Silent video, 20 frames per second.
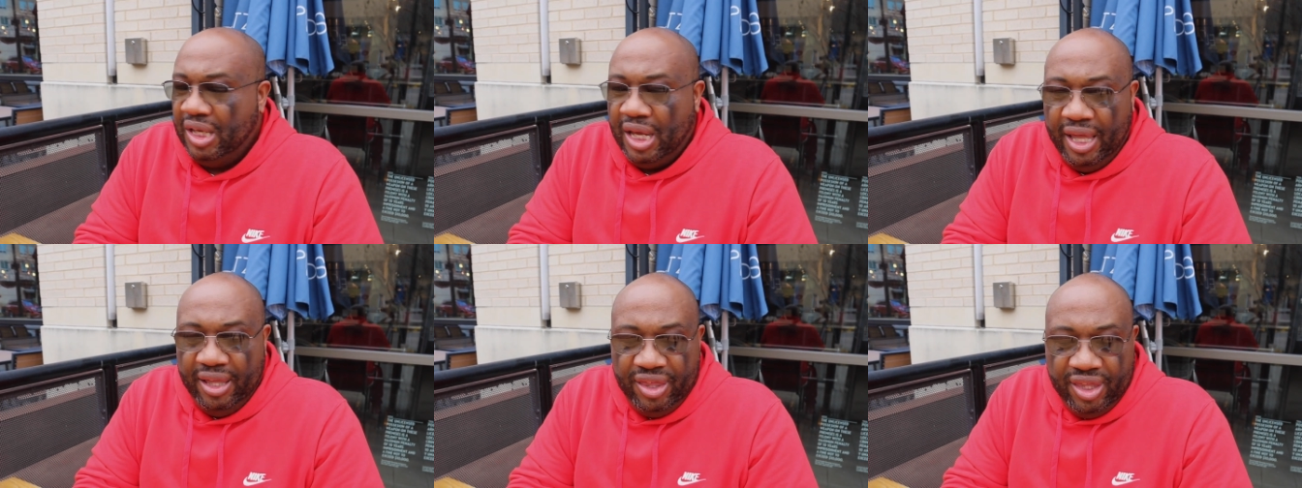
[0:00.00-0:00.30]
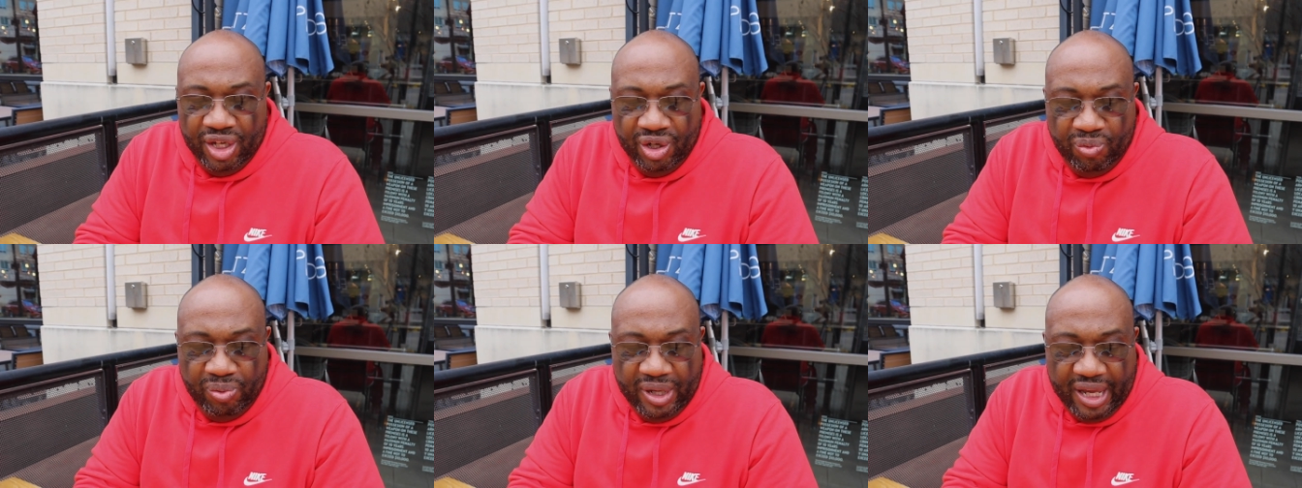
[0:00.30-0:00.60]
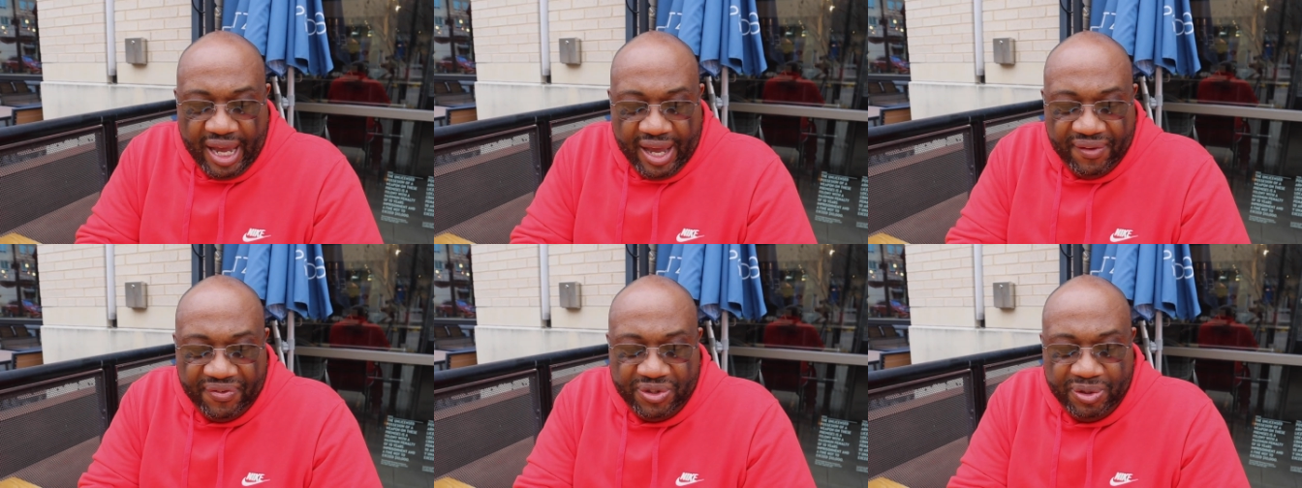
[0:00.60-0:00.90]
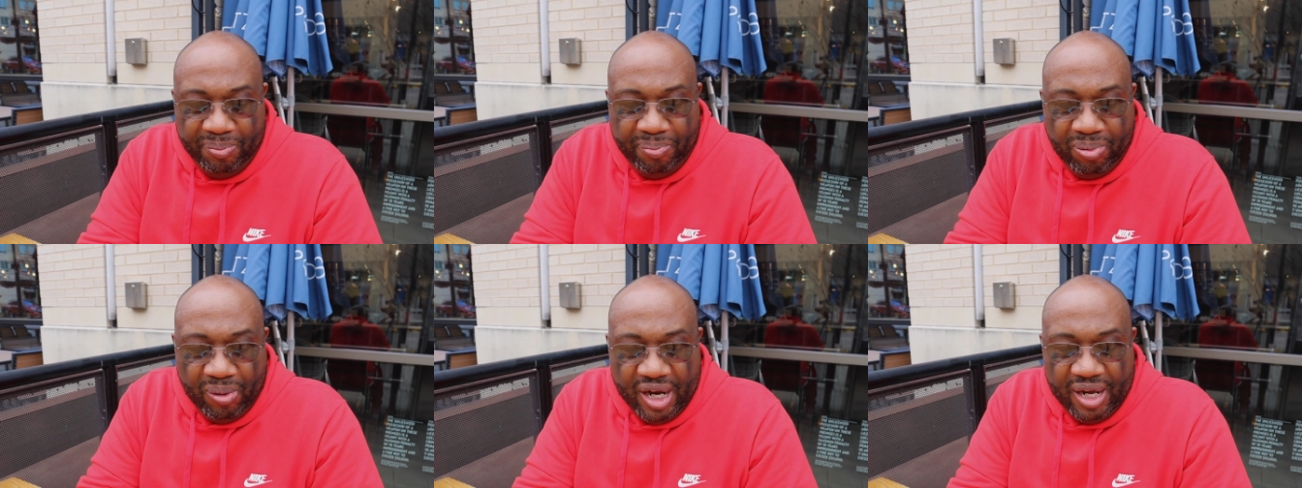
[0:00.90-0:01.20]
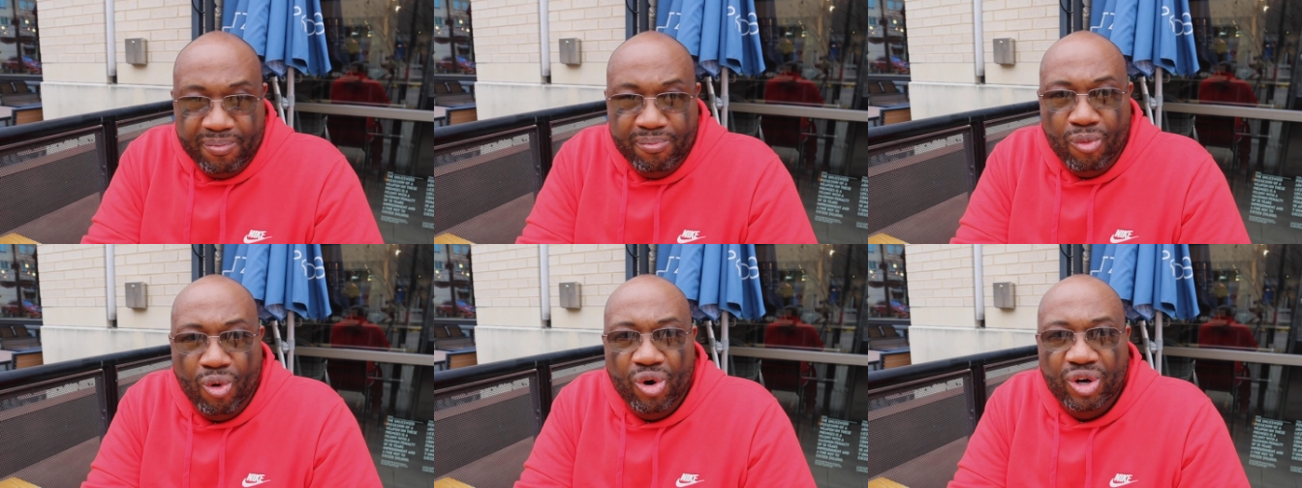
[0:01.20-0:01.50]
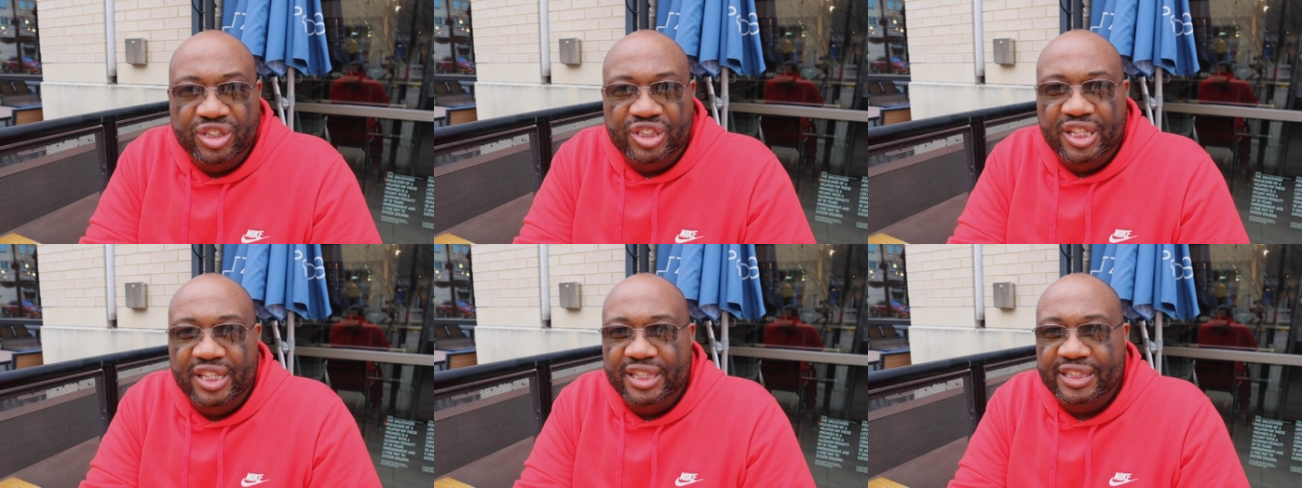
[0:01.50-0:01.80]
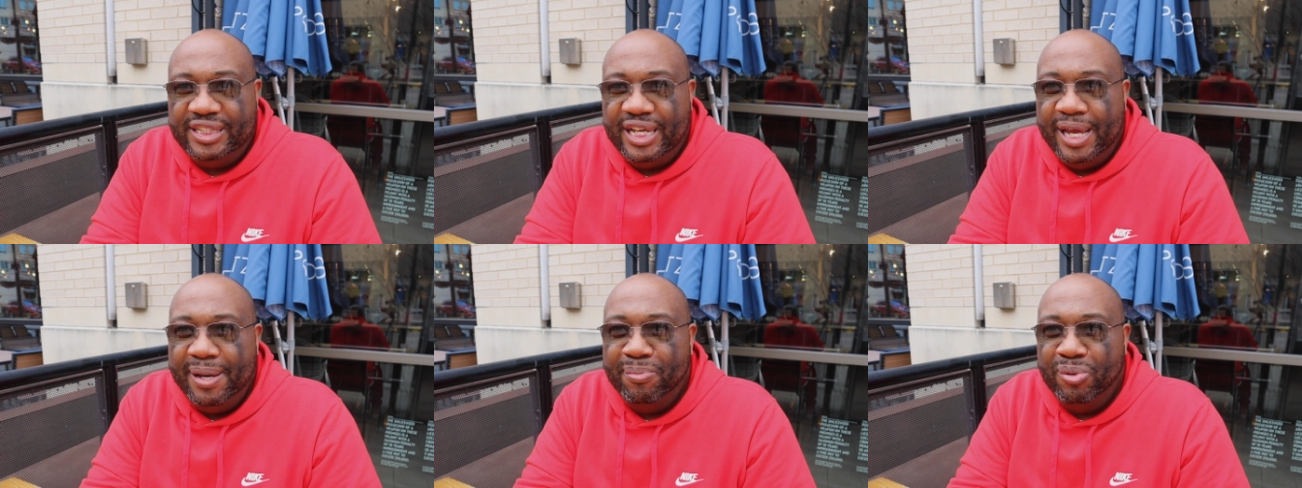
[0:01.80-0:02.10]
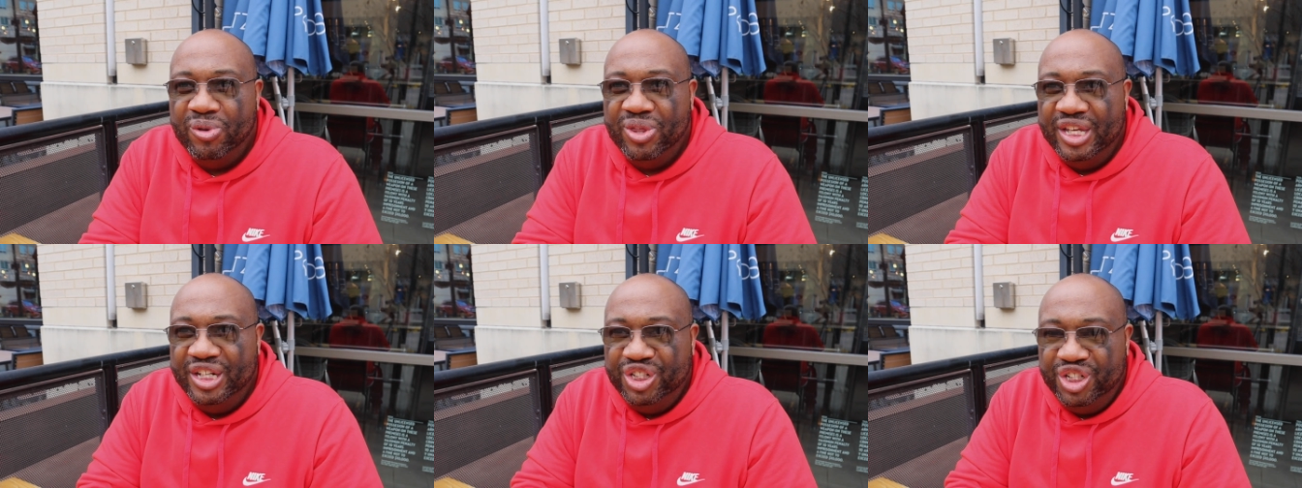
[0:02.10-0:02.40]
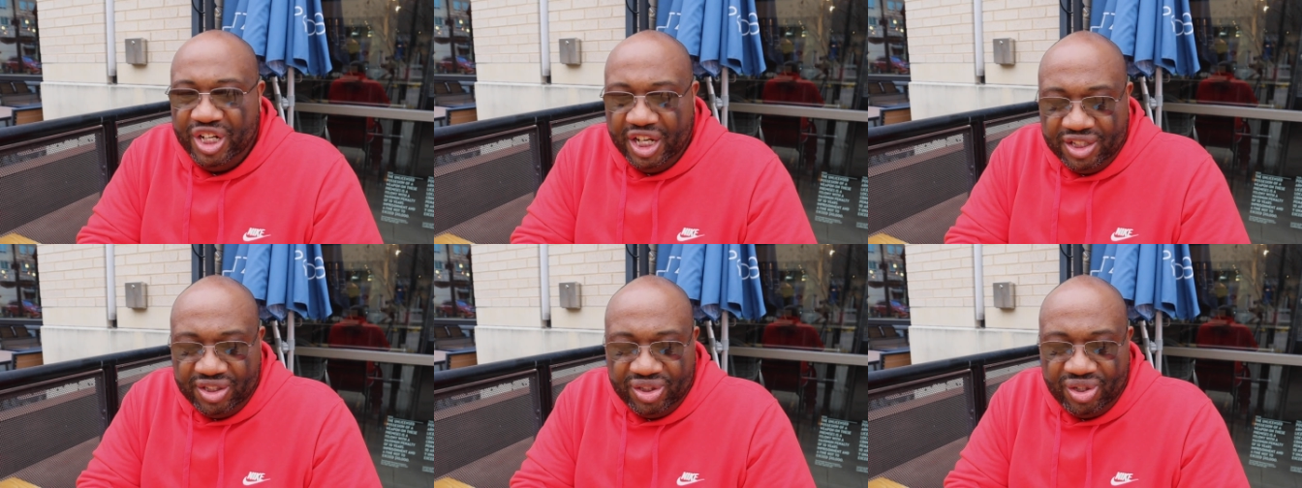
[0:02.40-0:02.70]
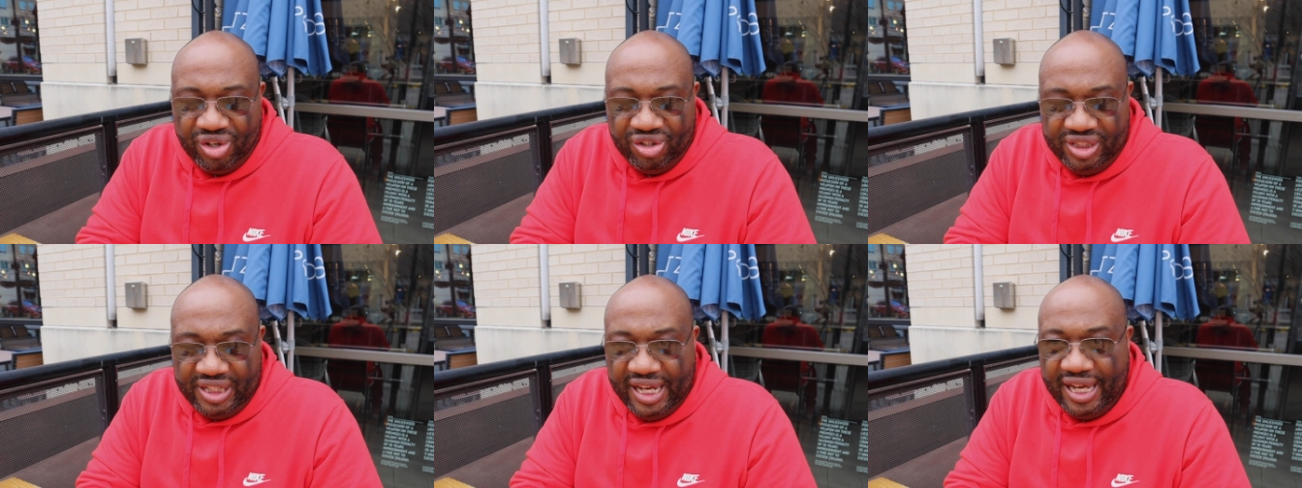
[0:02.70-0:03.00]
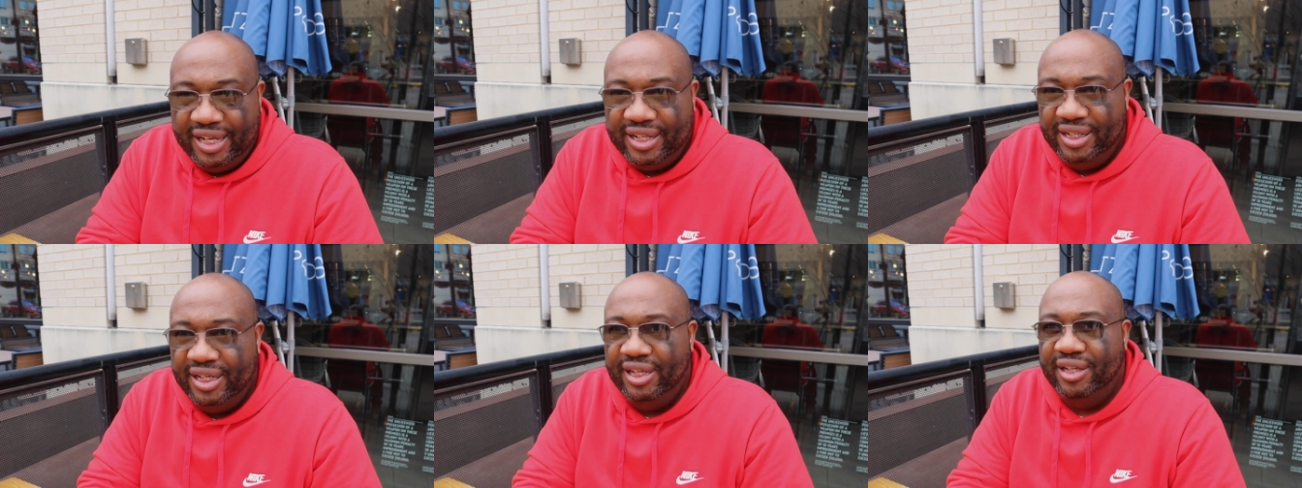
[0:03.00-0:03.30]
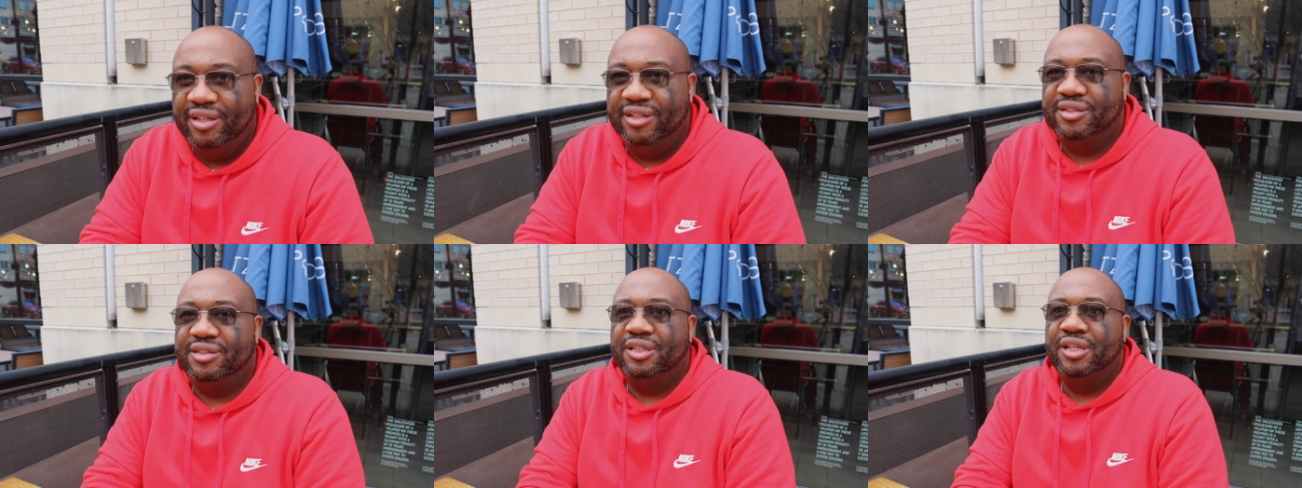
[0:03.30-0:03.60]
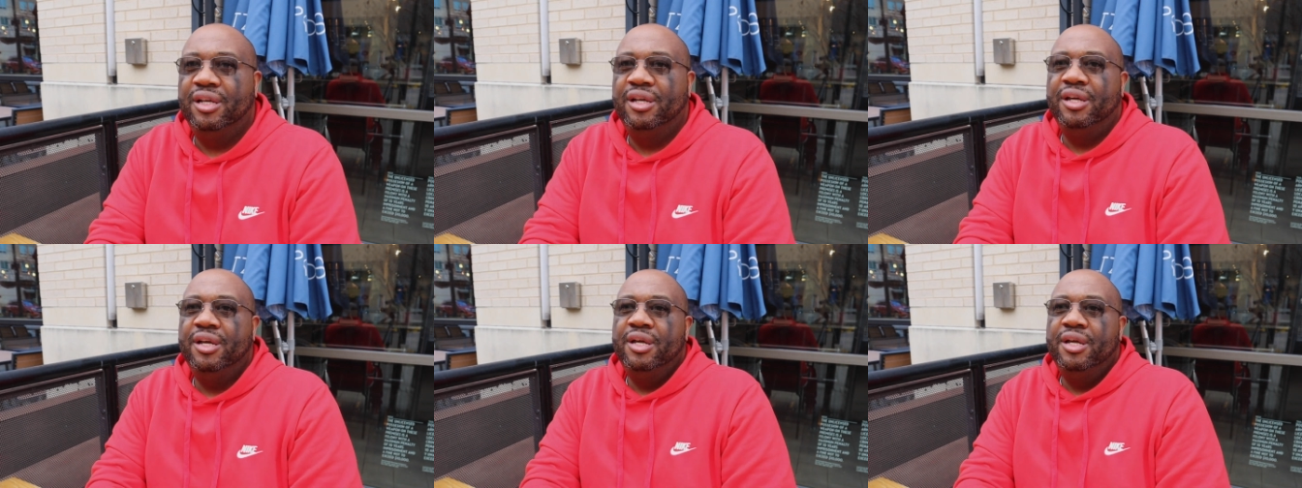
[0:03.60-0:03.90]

I think we have to bring more to the table than just our techniques.